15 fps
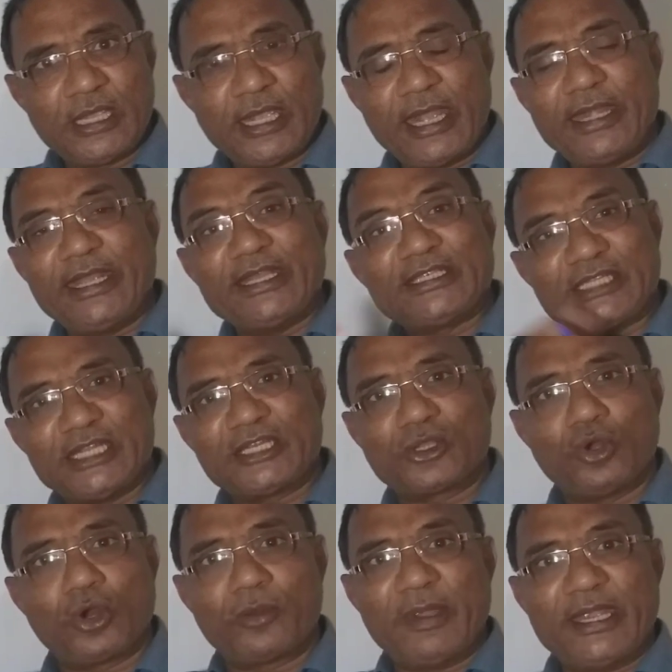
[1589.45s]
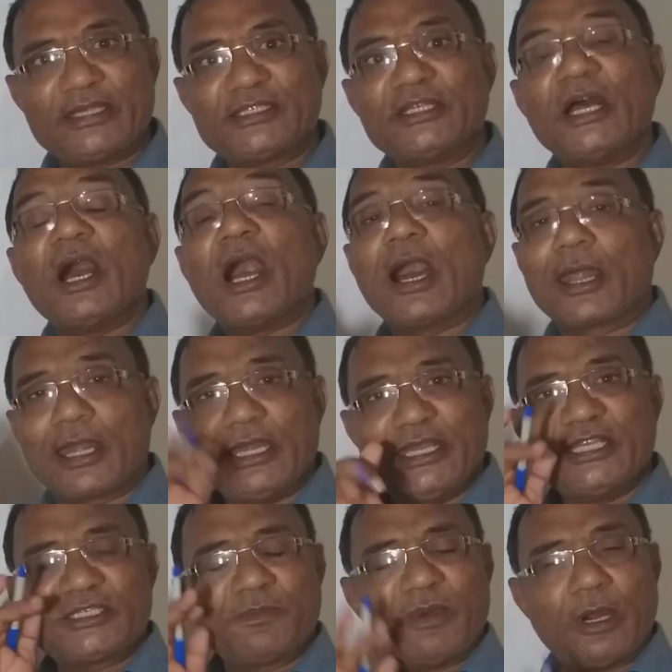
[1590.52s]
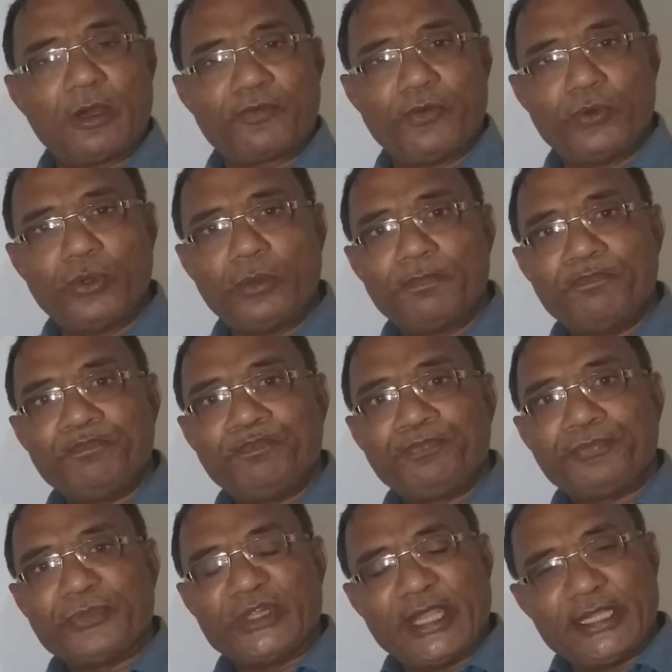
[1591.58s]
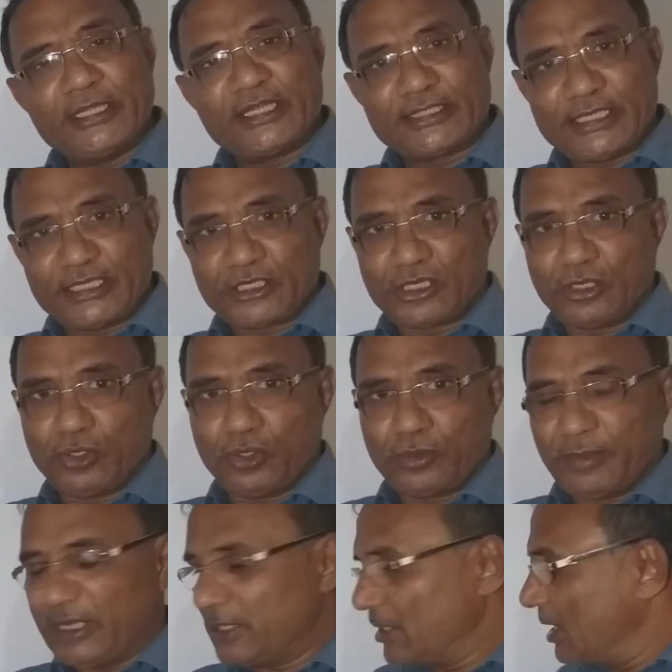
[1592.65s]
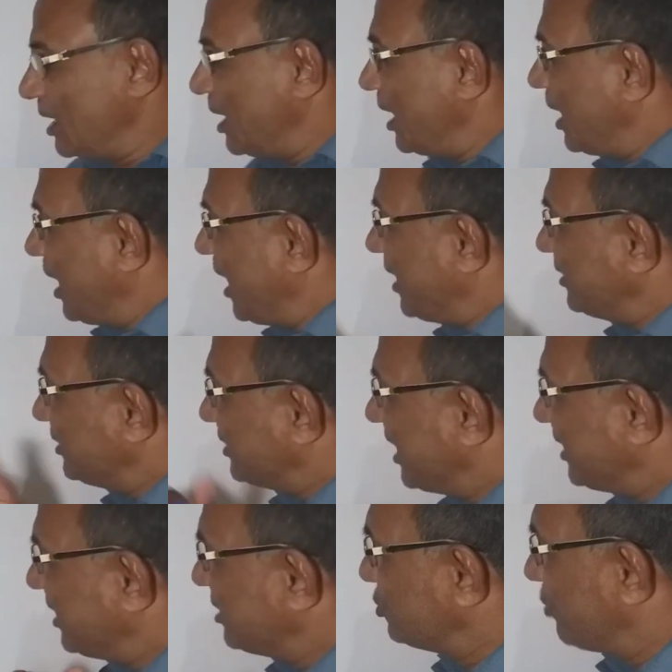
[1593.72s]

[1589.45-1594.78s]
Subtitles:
and state governments are less powerful than the central government. And that is